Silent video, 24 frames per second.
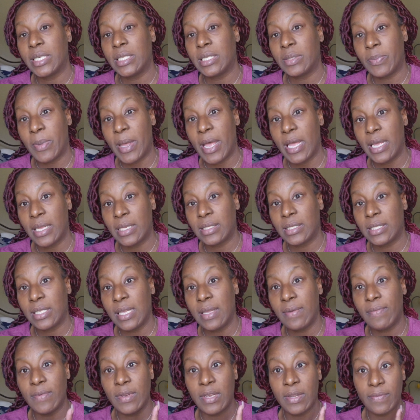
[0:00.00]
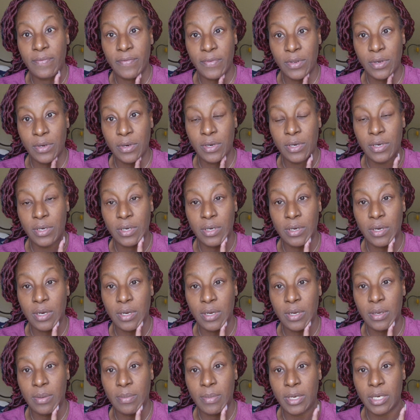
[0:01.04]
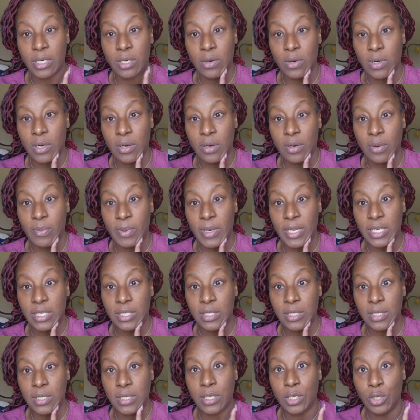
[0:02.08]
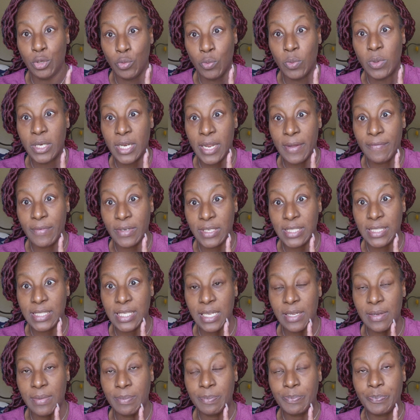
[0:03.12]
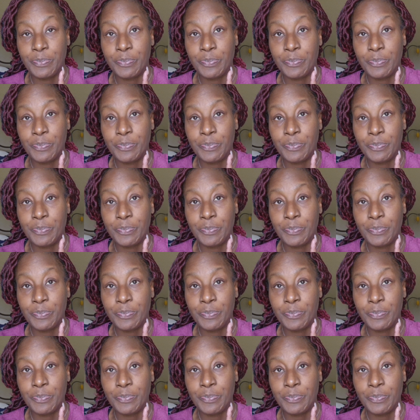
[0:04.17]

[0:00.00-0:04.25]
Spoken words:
spots. Even if you're a darker complexion, you will definitely see them.